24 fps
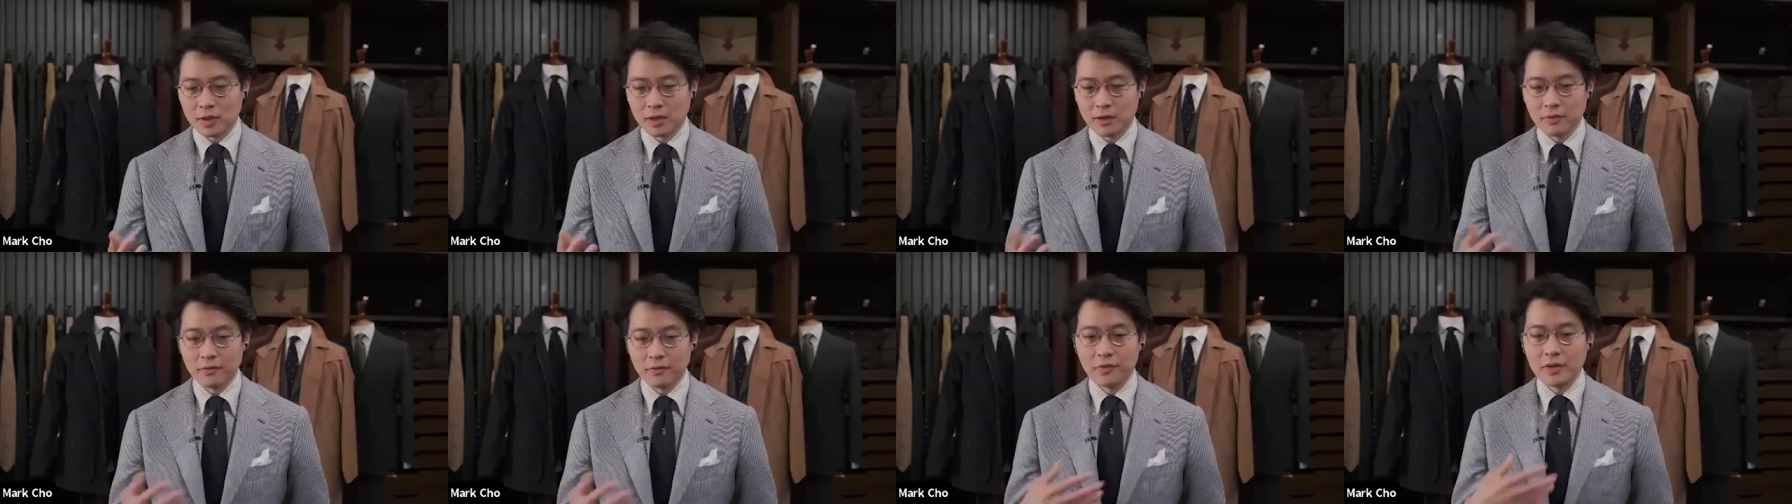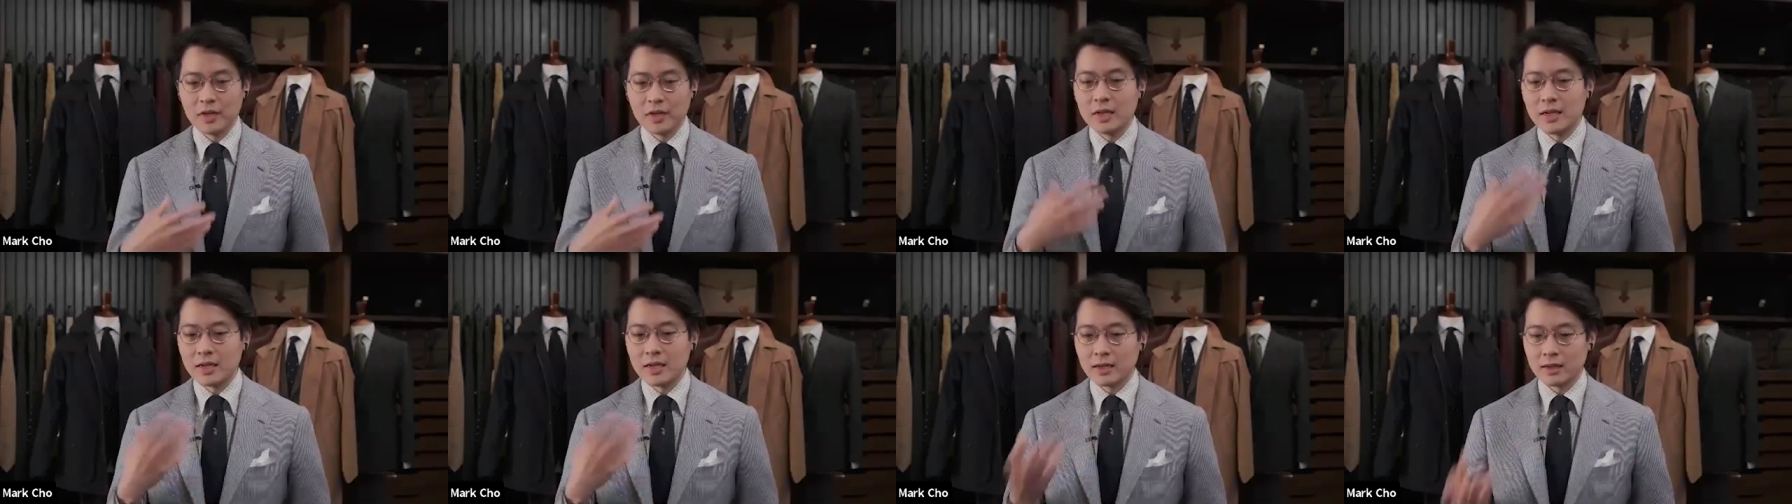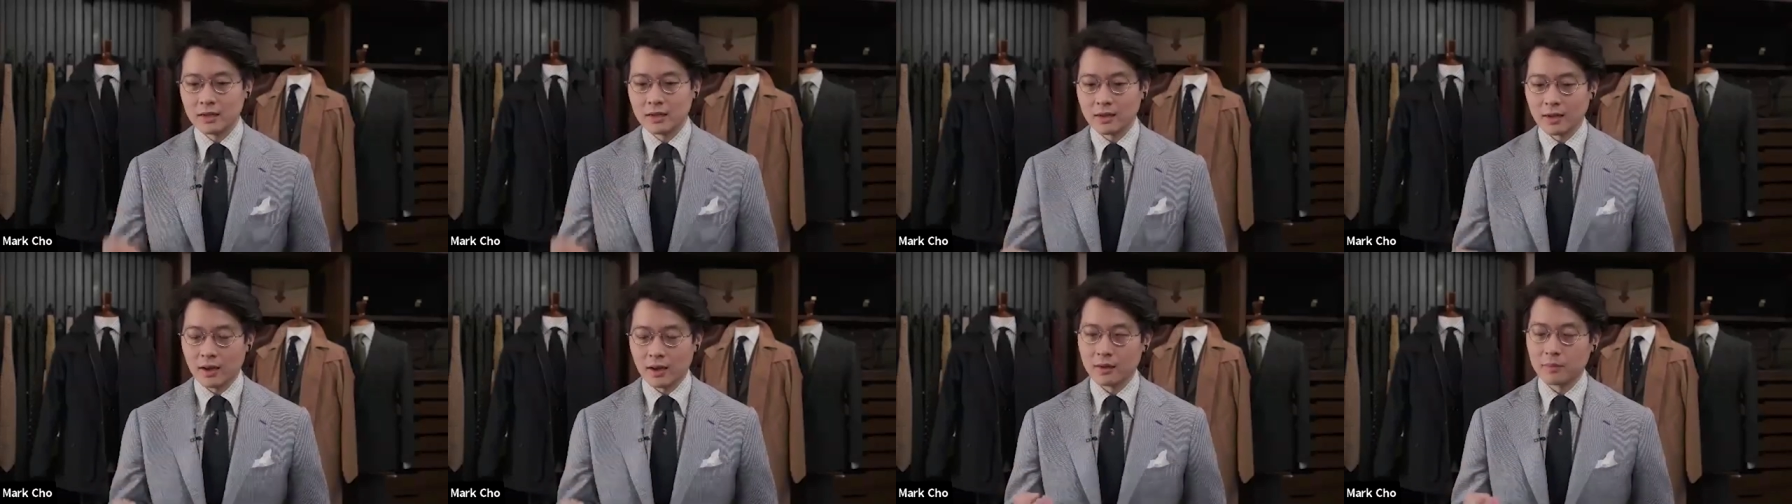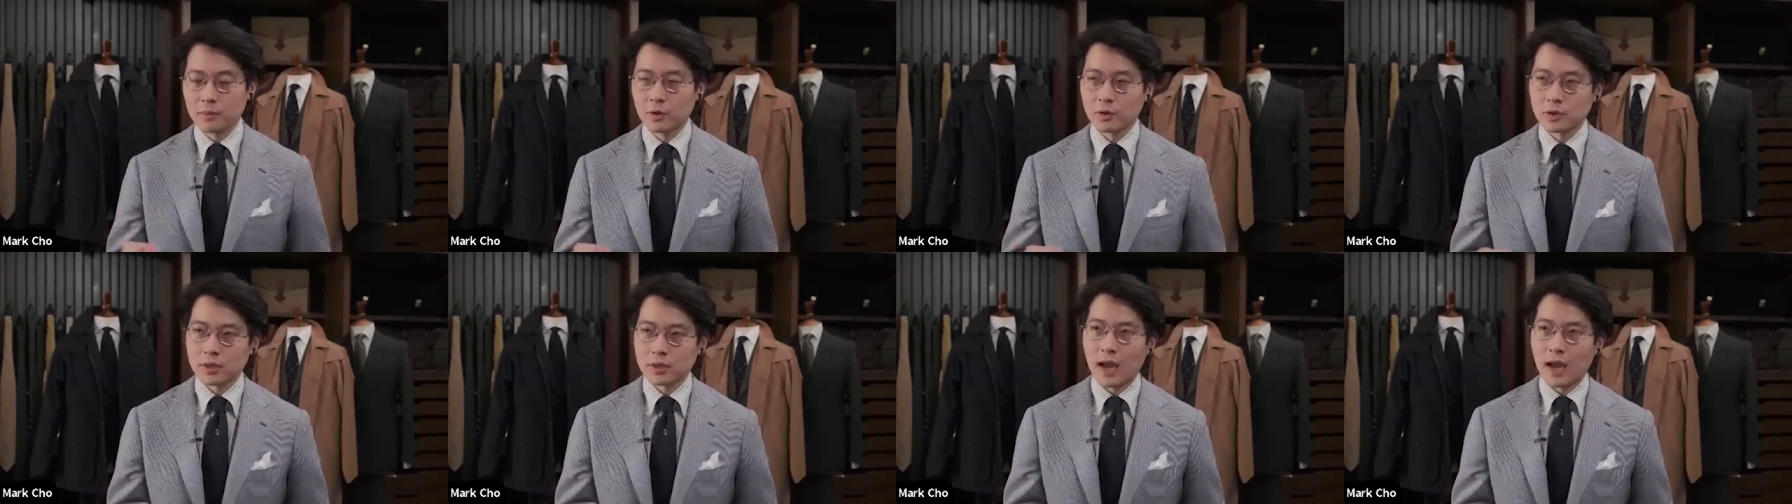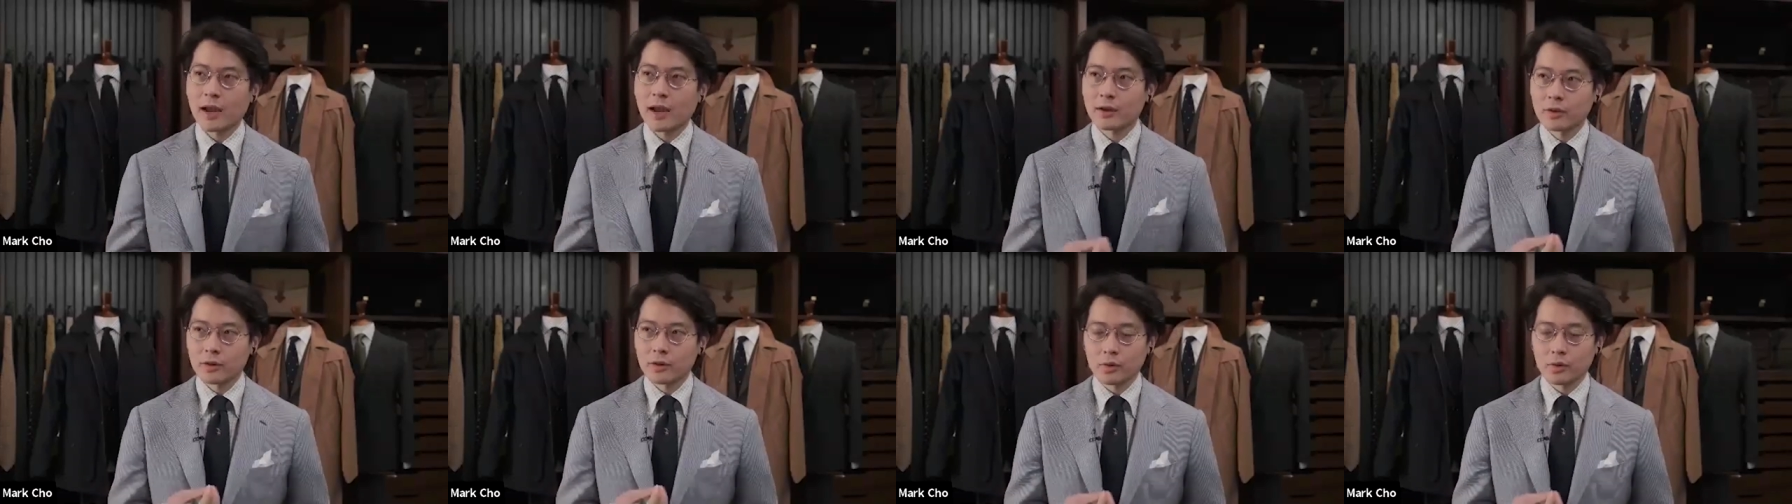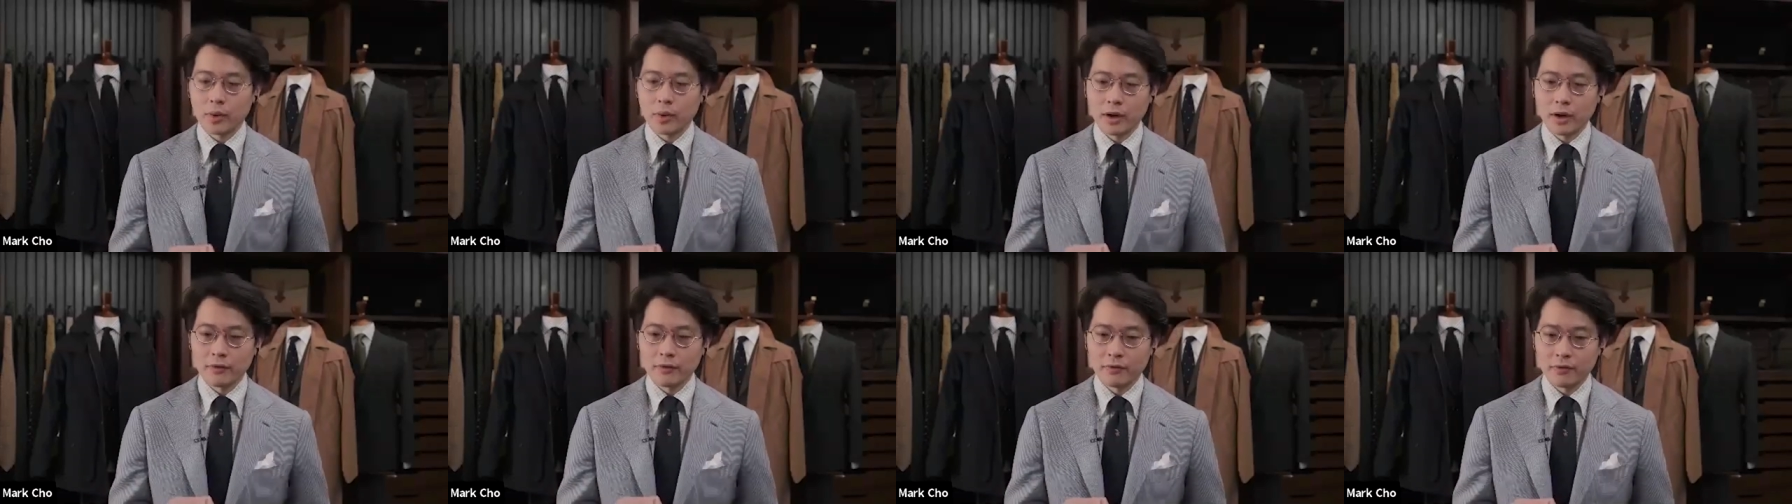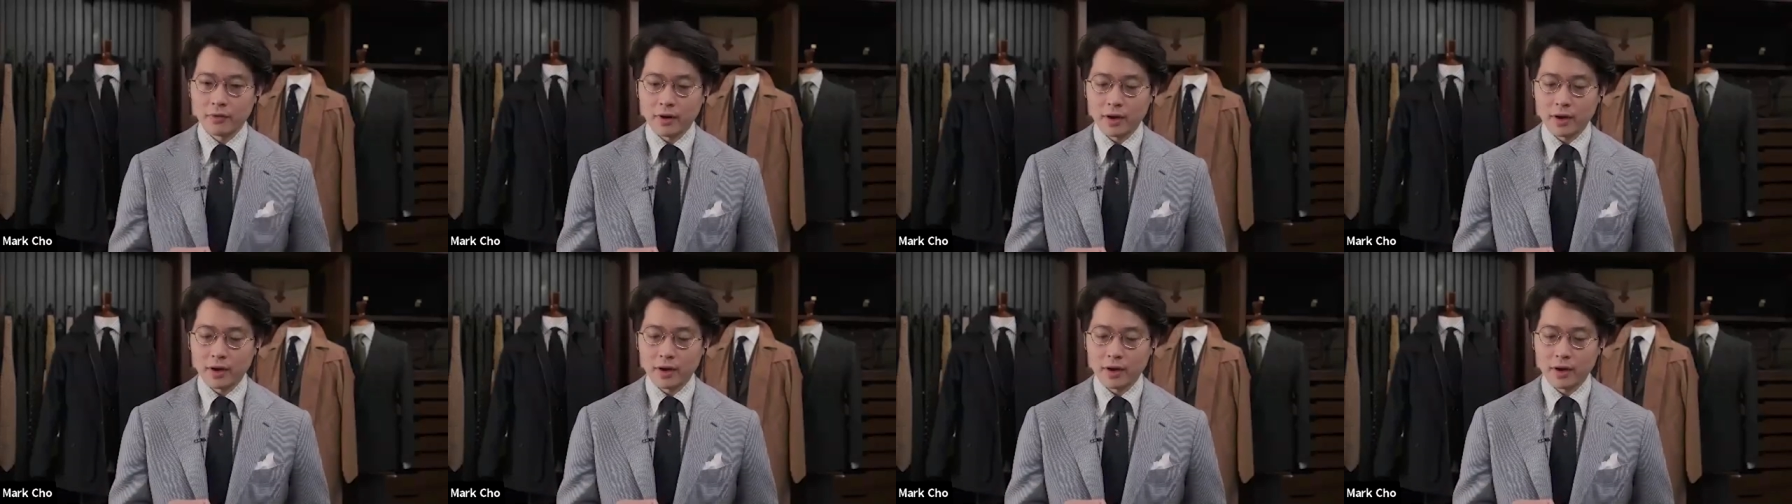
convenient and most accurate way of